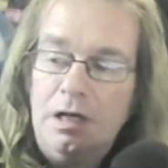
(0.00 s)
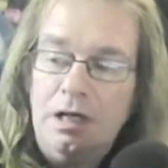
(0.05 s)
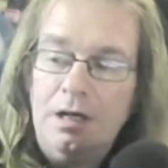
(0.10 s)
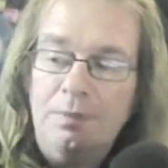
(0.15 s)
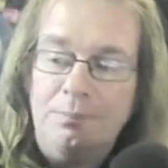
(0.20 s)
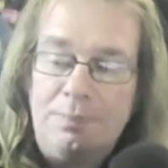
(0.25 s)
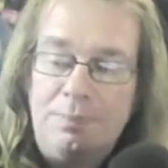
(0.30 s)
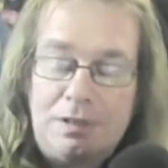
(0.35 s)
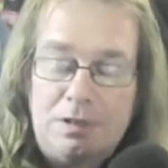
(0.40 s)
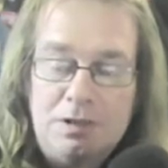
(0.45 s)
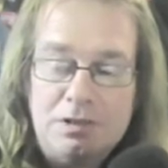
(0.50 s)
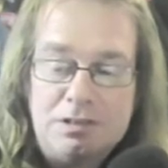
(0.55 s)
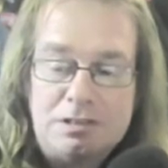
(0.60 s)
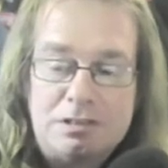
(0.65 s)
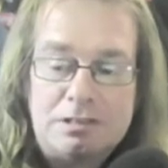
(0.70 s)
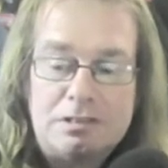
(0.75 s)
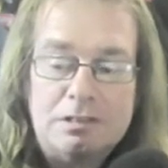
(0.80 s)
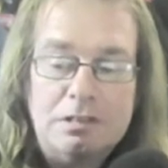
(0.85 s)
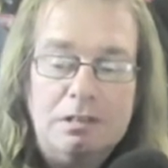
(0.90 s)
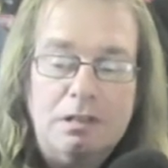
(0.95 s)
Because
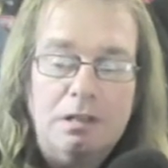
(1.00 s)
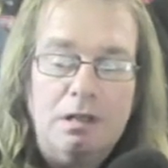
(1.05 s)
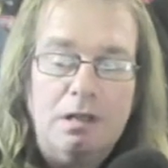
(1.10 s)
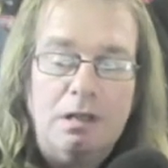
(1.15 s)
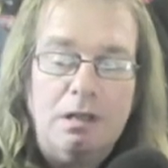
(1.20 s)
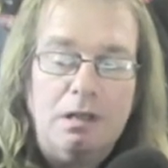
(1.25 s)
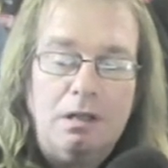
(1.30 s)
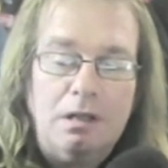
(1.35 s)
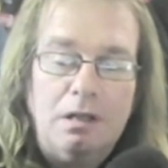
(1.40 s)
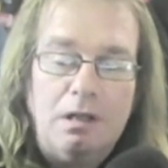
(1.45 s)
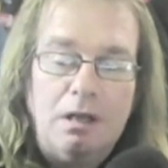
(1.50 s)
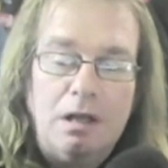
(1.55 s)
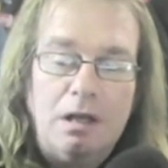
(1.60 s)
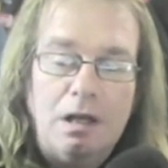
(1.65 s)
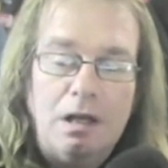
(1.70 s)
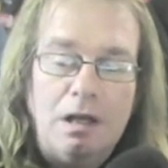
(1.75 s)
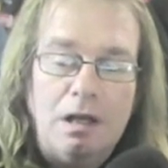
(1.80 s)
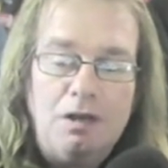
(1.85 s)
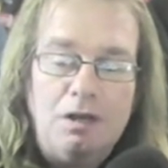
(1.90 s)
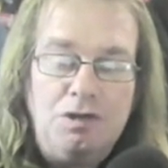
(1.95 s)

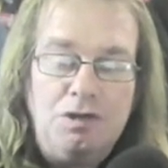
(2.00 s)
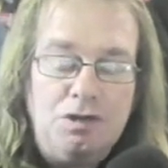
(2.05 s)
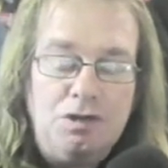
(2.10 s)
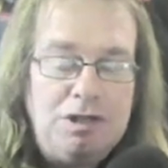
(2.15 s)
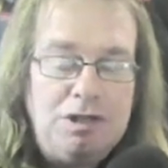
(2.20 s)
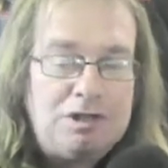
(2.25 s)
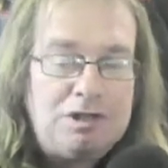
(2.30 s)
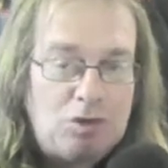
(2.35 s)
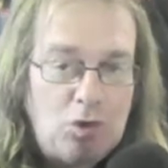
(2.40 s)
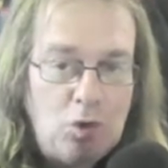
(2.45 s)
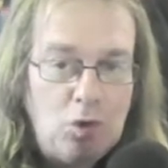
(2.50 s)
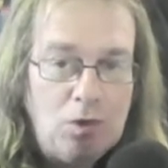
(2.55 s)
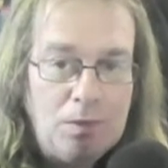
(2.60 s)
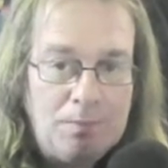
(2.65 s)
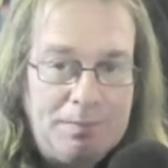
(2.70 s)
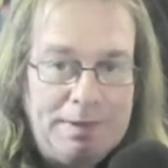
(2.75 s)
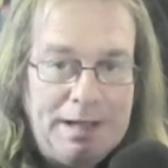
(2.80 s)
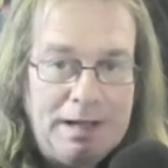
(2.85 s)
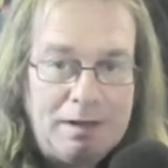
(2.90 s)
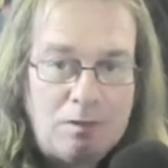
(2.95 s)
you need to cool them
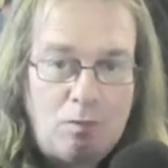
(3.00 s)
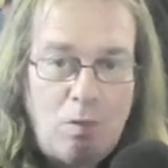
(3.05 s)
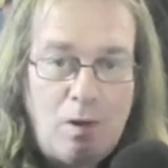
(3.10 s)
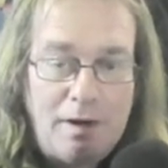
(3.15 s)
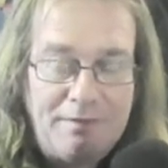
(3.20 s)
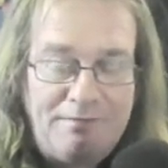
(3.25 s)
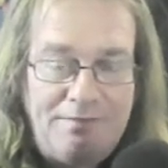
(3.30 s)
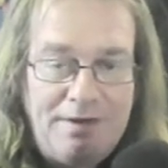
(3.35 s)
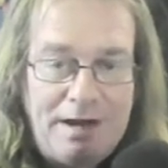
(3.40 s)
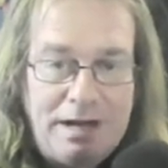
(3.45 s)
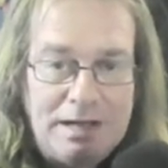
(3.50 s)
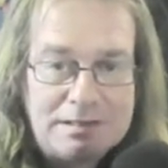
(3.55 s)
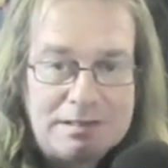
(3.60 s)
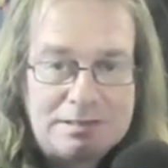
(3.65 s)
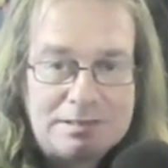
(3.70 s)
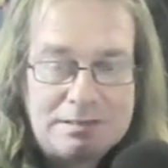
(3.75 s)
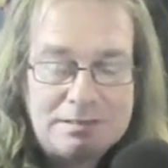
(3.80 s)
down quite fast.